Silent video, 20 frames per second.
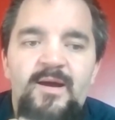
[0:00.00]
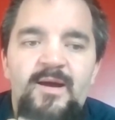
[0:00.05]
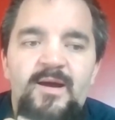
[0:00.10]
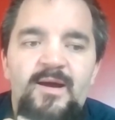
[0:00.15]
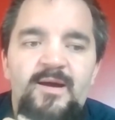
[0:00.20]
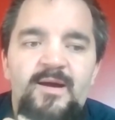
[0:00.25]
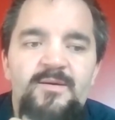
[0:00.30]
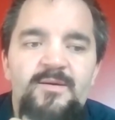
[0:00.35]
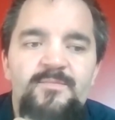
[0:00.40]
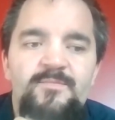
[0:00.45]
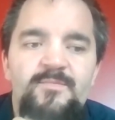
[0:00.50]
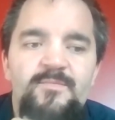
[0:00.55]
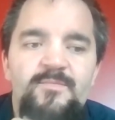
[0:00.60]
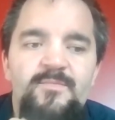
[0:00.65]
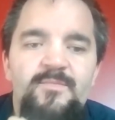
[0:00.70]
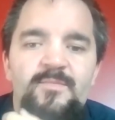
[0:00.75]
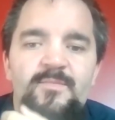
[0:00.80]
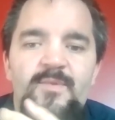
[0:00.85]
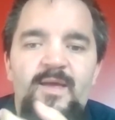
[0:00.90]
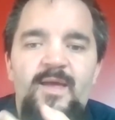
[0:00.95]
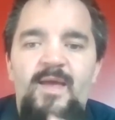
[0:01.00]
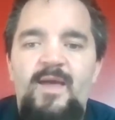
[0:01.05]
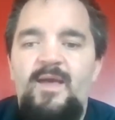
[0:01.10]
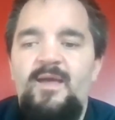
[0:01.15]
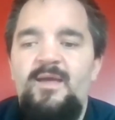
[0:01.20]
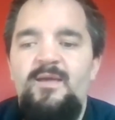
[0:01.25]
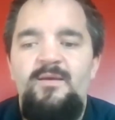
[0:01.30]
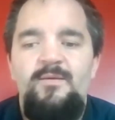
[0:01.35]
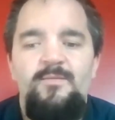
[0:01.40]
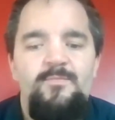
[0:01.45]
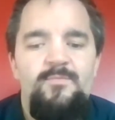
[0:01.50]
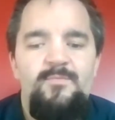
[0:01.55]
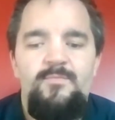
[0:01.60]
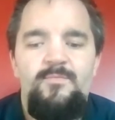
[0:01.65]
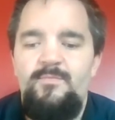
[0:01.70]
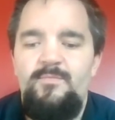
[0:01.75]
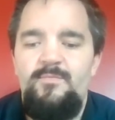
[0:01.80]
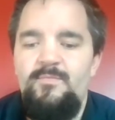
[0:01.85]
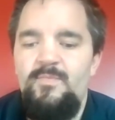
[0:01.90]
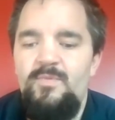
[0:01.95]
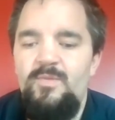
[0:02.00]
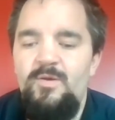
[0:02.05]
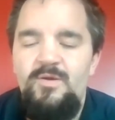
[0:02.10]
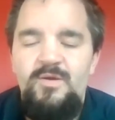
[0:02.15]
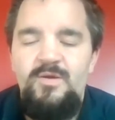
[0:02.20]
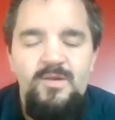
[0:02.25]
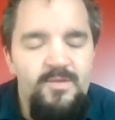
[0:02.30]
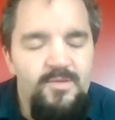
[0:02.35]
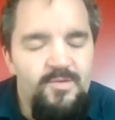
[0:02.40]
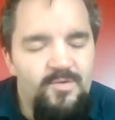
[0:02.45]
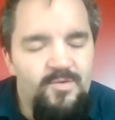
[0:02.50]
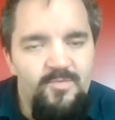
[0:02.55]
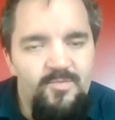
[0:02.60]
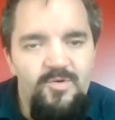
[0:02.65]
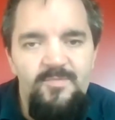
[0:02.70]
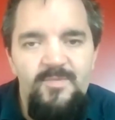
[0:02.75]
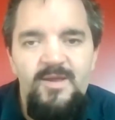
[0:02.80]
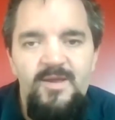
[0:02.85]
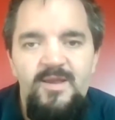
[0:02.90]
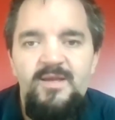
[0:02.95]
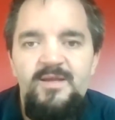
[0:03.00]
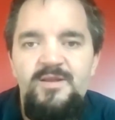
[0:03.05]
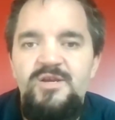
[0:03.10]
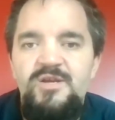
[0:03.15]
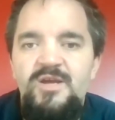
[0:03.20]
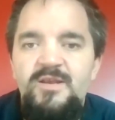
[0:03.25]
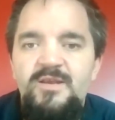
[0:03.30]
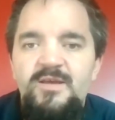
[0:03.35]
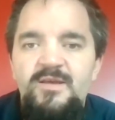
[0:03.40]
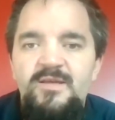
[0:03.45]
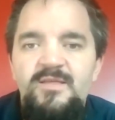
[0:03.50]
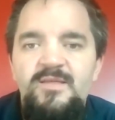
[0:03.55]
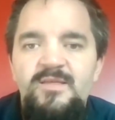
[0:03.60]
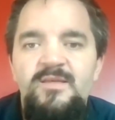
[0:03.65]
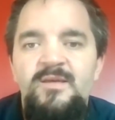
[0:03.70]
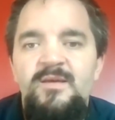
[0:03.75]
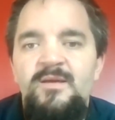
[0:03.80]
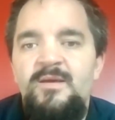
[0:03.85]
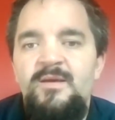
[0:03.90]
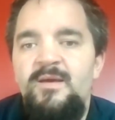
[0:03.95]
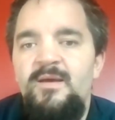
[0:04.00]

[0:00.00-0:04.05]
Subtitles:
look at the school board meeting agendas,